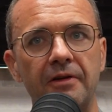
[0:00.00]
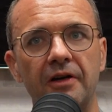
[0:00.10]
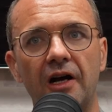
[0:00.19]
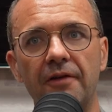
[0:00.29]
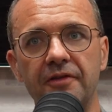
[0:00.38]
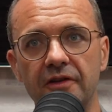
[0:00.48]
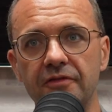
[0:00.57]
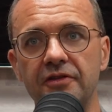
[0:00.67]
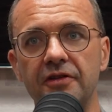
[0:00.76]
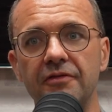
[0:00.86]
after
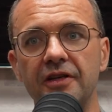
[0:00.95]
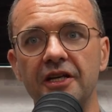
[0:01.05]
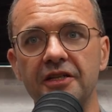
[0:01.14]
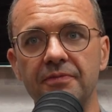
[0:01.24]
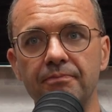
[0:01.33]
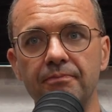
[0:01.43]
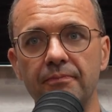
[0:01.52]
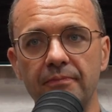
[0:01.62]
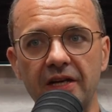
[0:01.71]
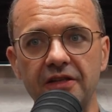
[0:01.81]
those 2 years,
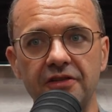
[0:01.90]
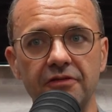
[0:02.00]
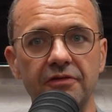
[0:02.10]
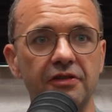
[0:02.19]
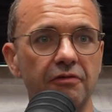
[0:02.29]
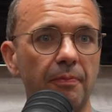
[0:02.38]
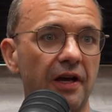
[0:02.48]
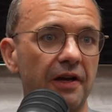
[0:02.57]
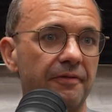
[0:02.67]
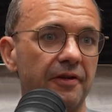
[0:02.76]
many students do
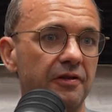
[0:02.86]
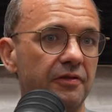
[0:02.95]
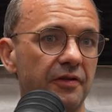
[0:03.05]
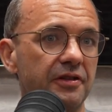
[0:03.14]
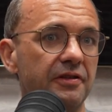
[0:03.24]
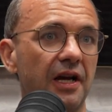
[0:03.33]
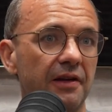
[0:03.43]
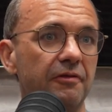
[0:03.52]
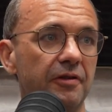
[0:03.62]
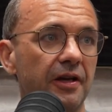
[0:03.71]
apply for University of
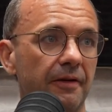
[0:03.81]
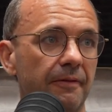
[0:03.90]
California.